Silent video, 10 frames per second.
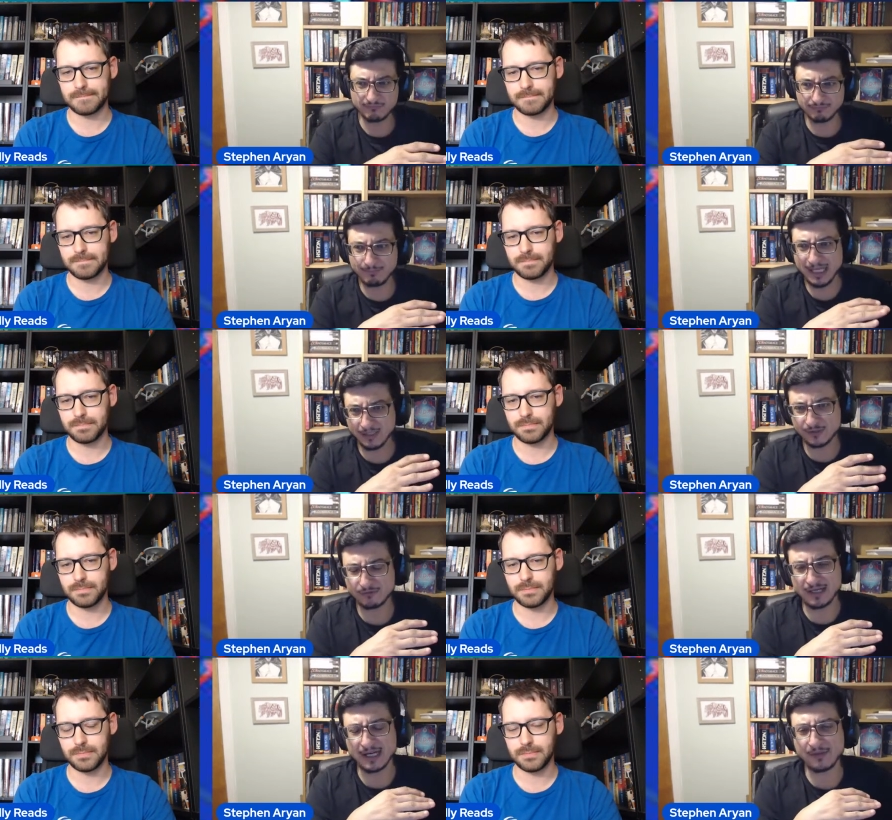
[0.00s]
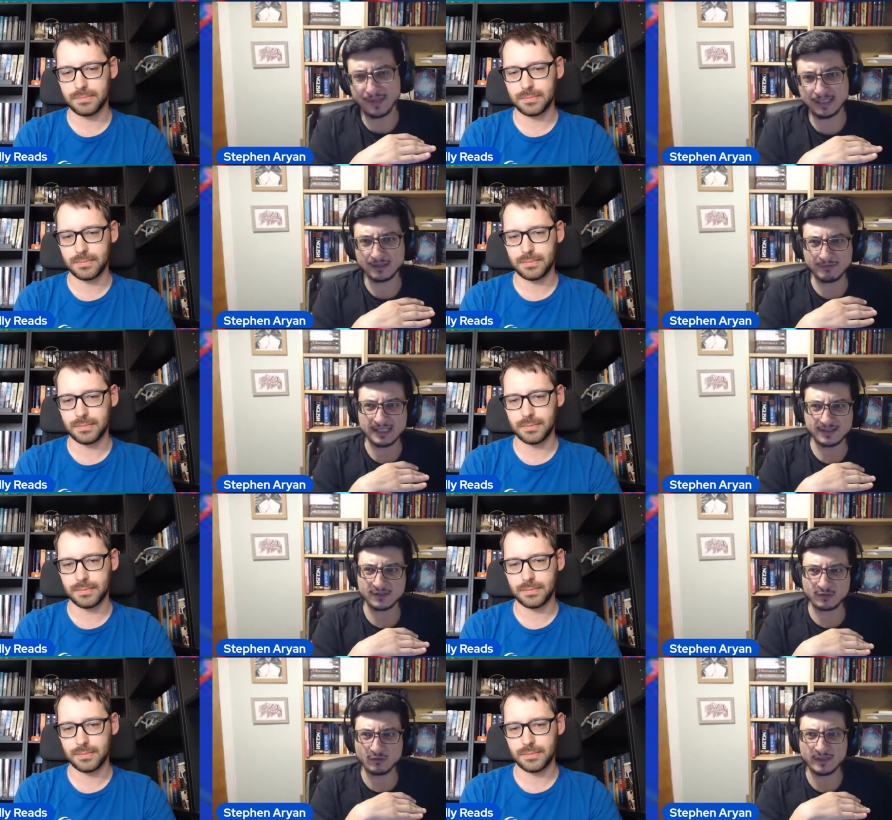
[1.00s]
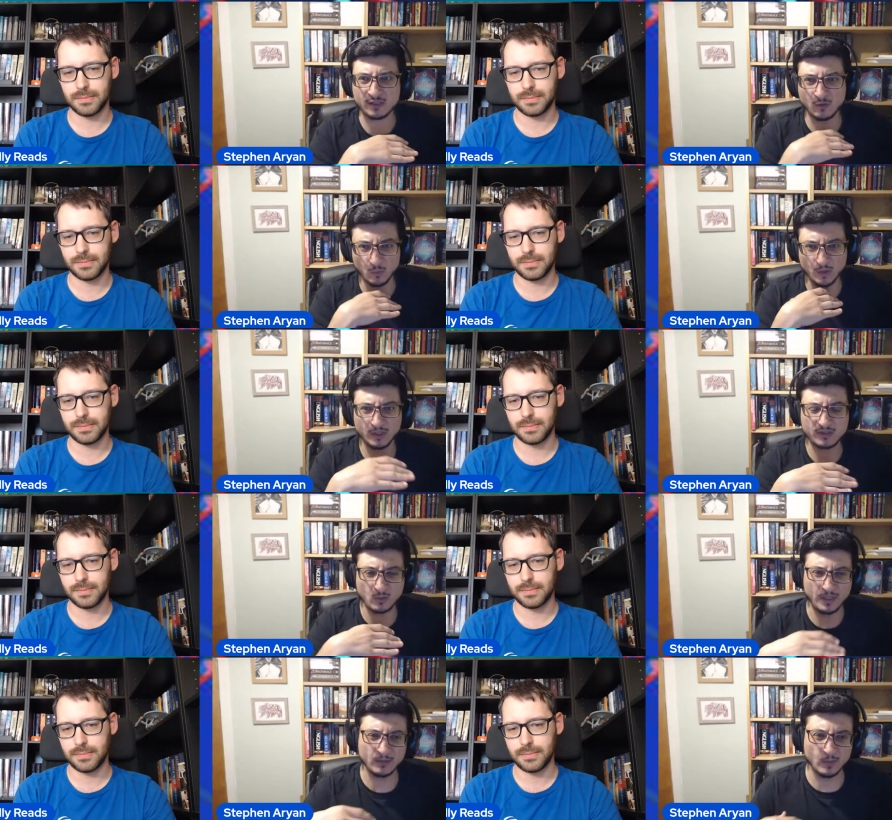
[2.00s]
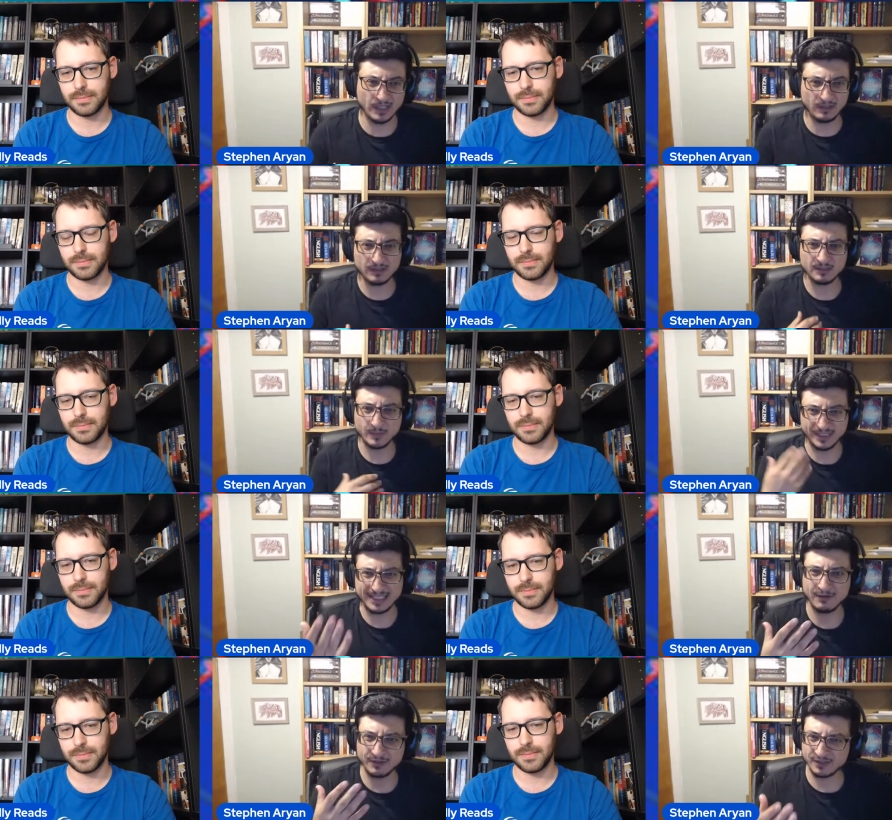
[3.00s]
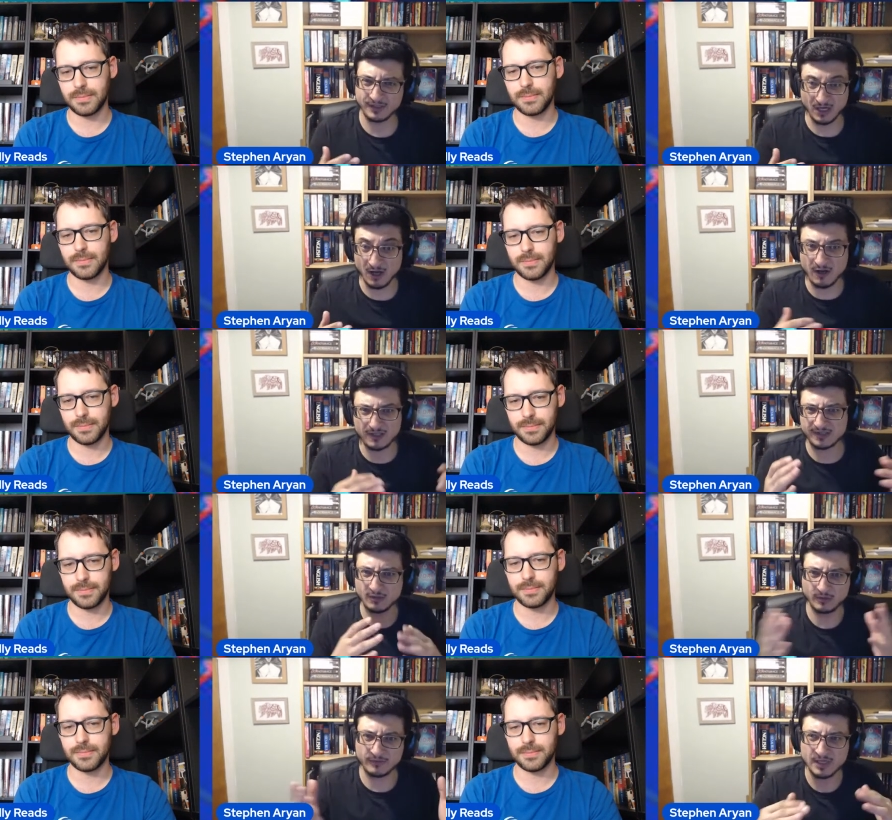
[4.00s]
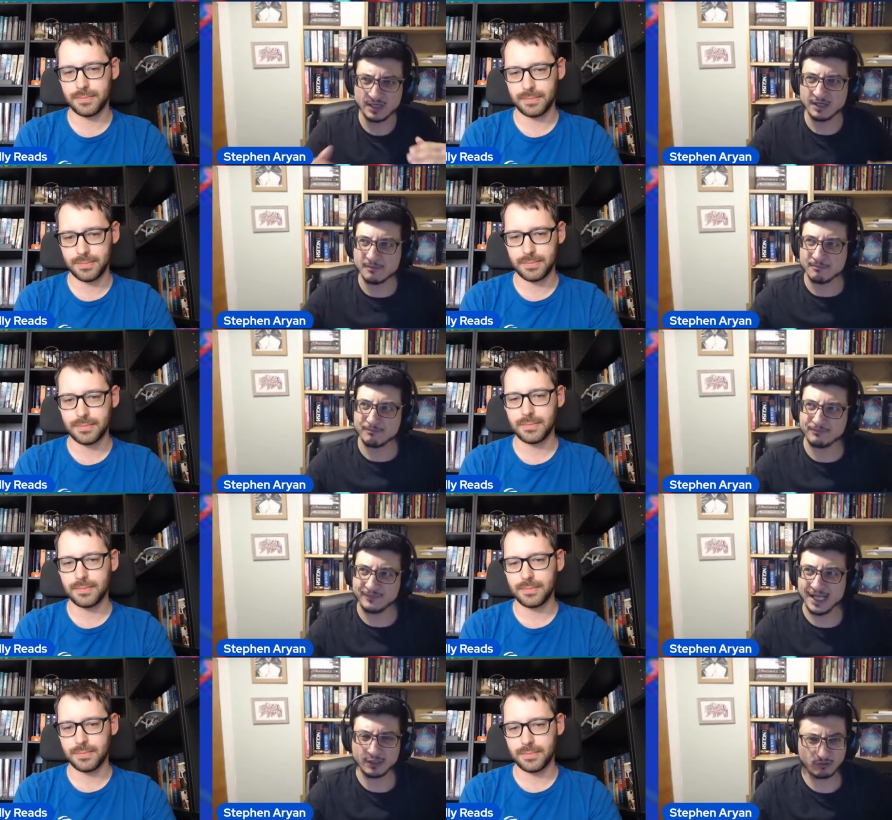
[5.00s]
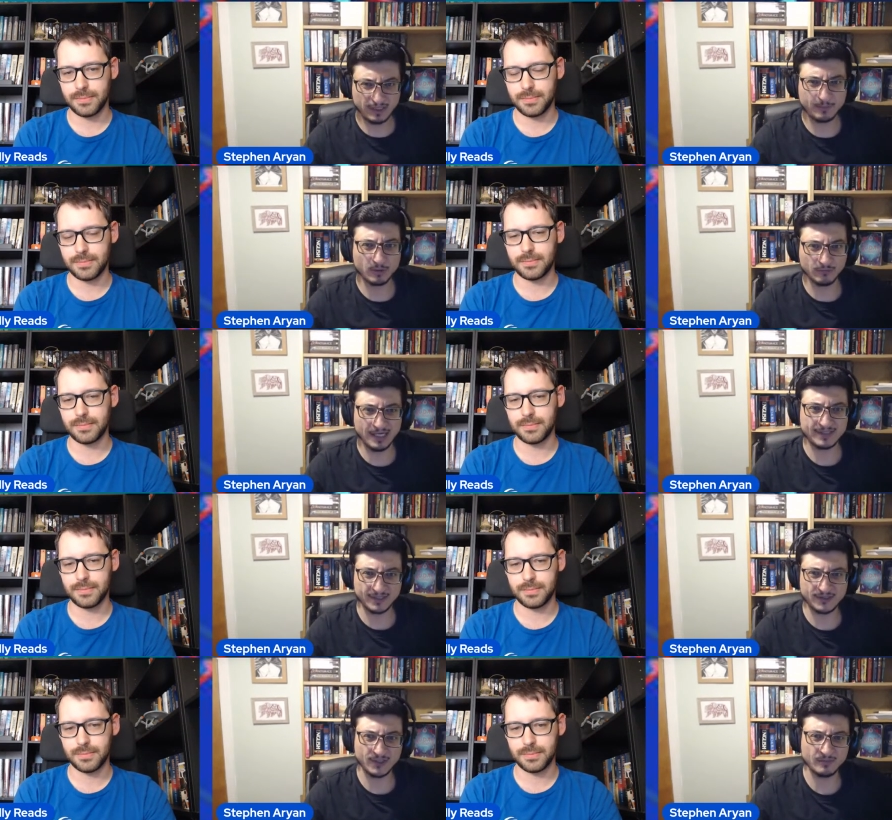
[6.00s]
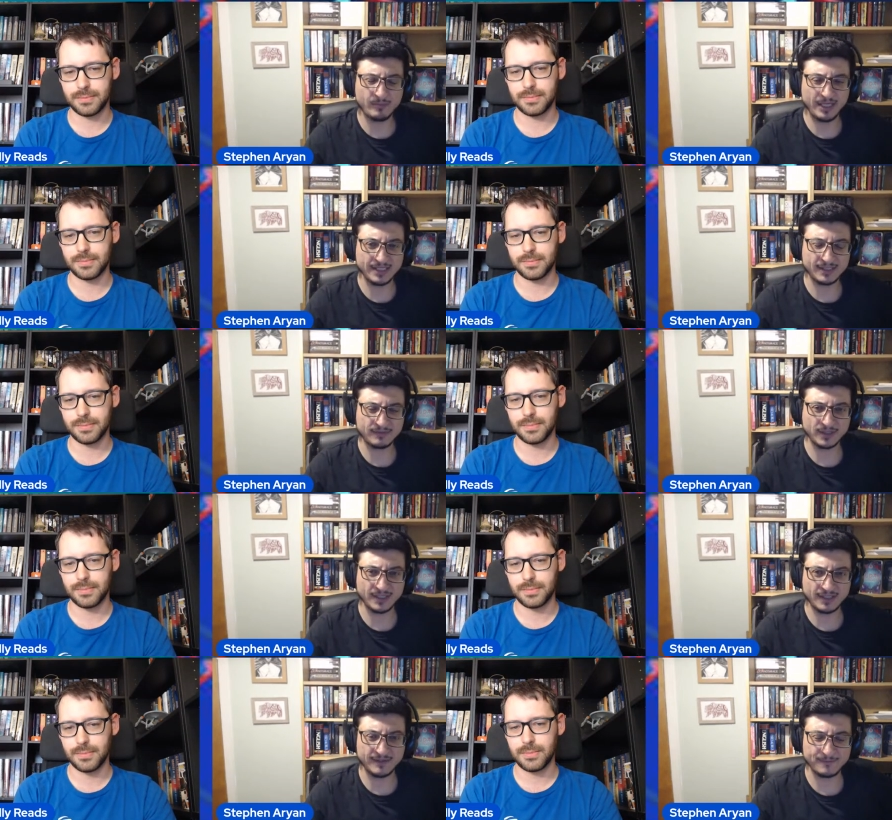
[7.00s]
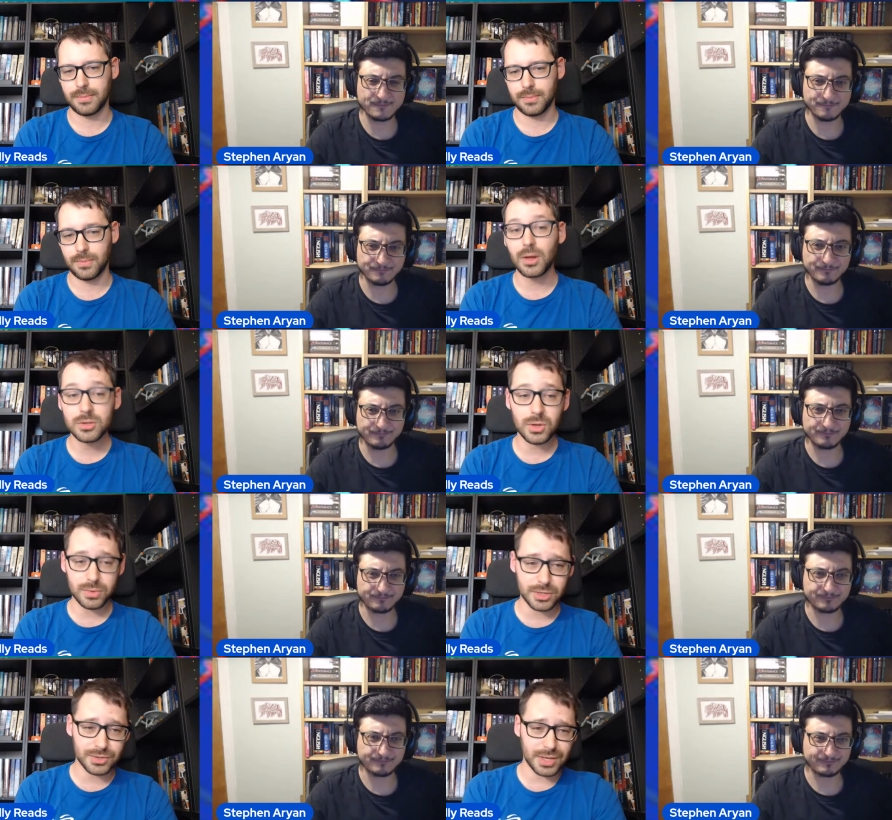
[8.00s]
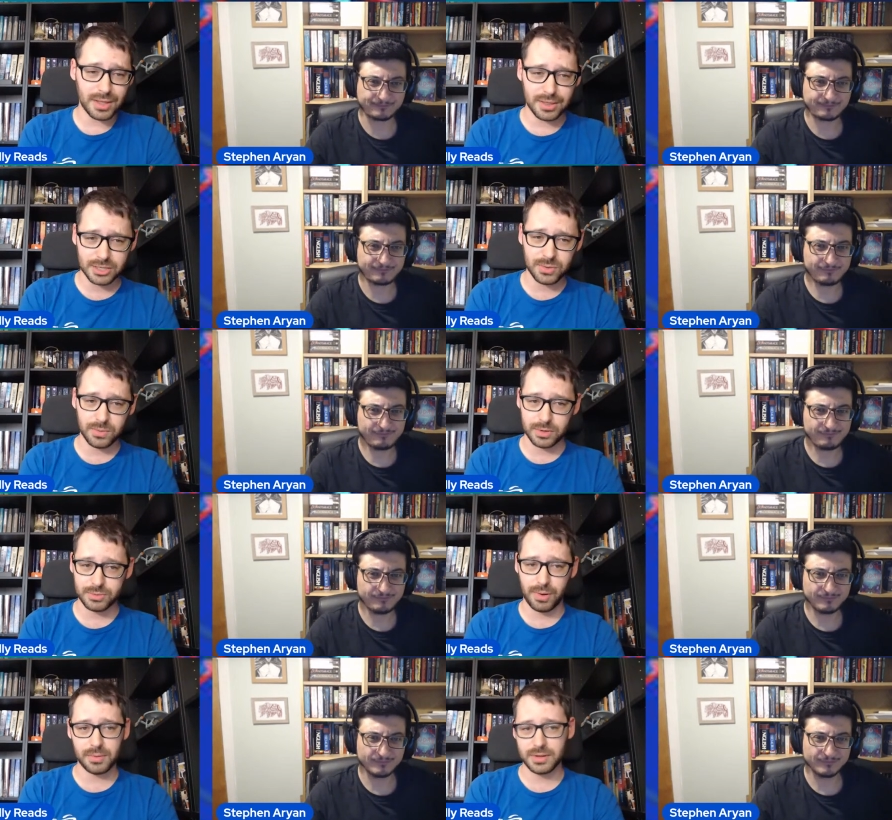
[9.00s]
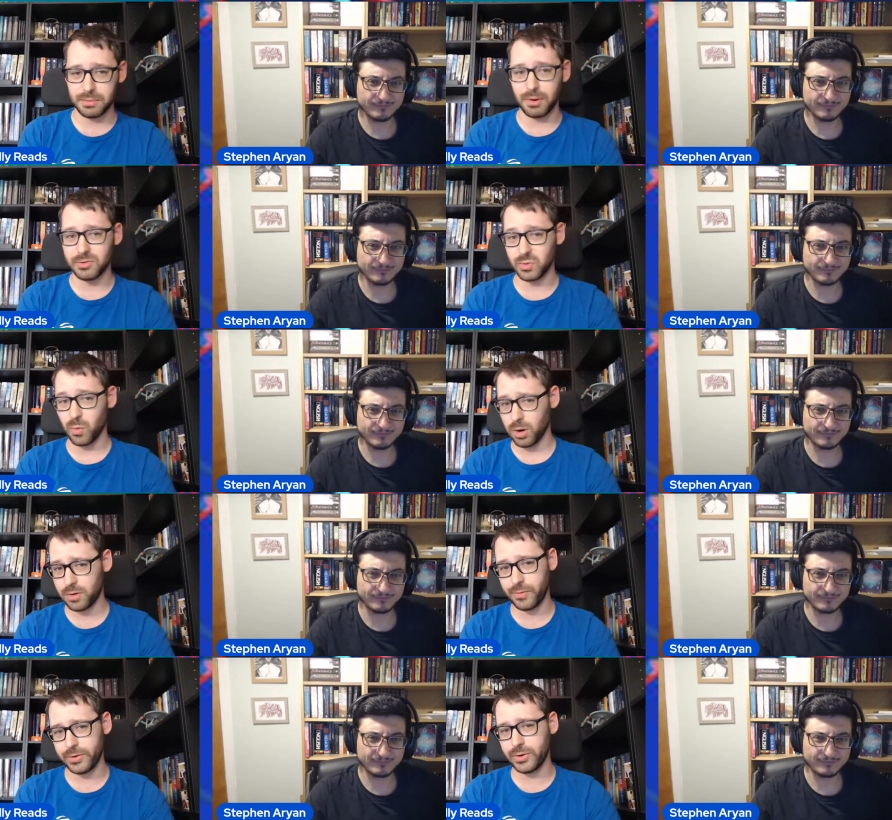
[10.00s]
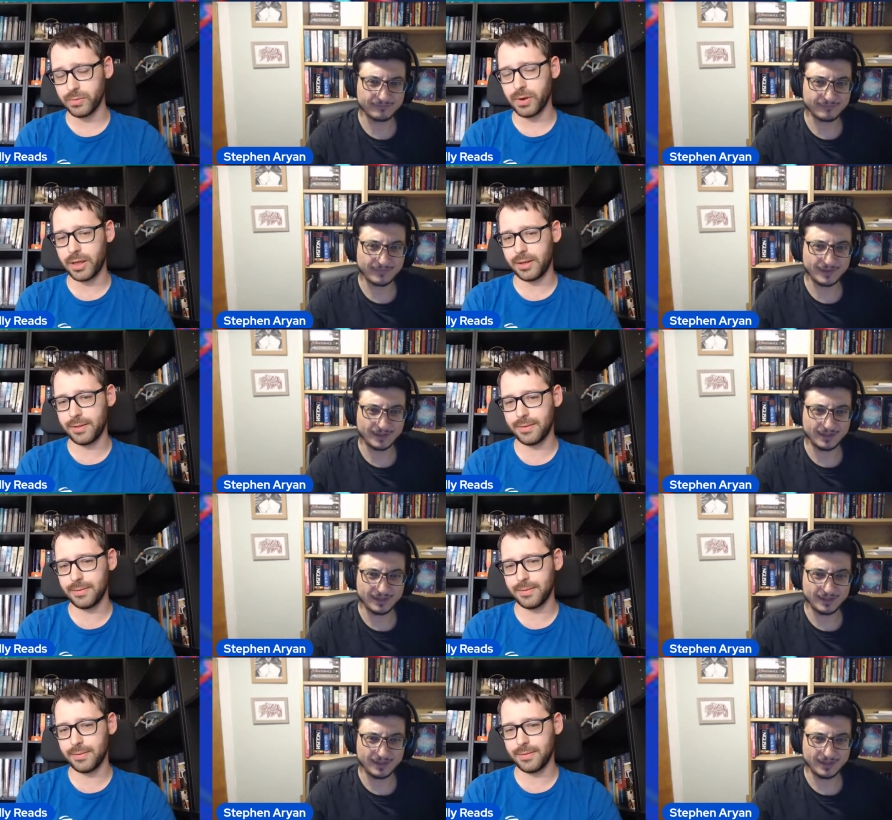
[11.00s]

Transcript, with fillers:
Speaker 1: balance right, I think the rest of the story sort of works quite well with the characters, the arcs sort of
Speaker 2: naturally progress at a certain pace after that. So would you say that this one was probably the most work for you to write?